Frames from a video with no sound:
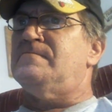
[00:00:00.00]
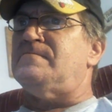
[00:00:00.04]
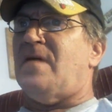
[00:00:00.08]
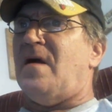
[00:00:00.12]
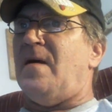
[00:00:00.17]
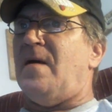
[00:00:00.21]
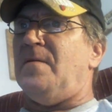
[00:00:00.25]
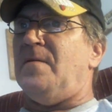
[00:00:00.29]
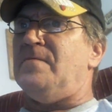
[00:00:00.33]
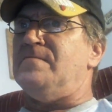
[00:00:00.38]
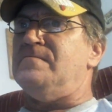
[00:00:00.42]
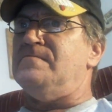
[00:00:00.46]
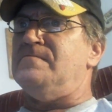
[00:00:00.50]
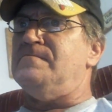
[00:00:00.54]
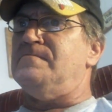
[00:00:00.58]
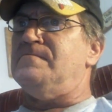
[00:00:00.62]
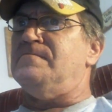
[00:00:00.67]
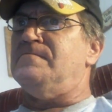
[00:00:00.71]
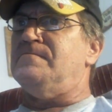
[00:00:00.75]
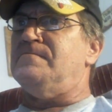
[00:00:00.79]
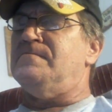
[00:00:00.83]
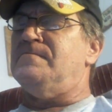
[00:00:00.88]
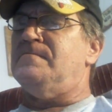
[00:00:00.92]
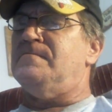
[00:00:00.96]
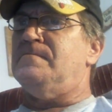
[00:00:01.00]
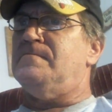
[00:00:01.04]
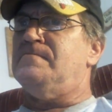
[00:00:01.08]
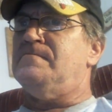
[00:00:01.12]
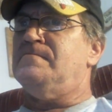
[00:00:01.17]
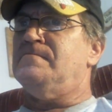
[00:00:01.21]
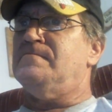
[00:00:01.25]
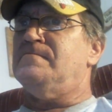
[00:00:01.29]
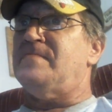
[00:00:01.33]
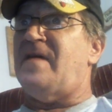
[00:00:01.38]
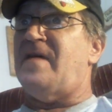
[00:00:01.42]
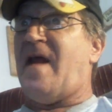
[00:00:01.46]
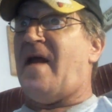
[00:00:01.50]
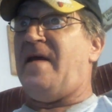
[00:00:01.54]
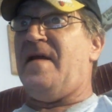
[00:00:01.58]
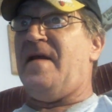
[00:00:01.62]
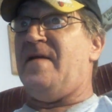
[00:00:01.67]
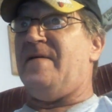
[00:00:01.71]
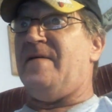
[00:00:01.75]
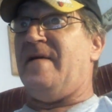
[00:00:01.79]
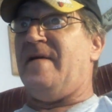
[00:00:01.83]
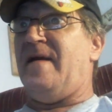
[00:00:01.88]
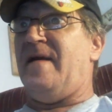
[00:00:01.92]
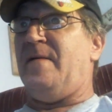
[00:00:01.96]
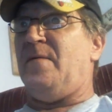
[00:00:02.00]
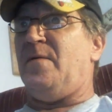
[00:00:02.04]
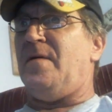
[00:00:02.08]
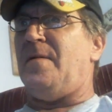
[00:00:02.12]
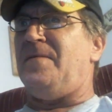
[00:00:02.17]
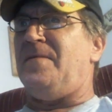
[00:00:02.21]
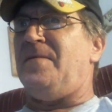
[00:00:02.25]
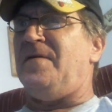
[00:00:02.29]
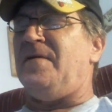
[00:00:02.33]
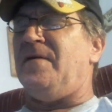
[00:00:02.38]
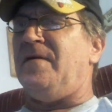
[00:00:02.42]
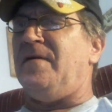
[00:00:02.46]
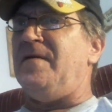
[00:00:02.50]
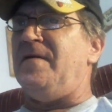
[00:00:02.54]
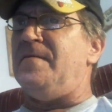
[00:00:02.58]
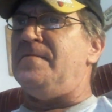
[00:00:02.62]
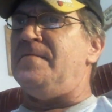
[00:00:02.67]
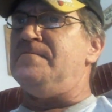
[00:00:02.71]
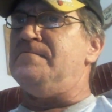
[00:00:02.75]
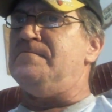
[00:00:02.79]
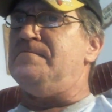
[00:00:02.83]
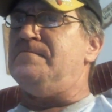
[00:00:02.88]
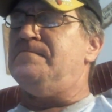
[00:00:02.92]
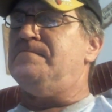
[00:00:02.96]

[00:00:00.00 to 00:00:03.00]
problem. And I never had one until then.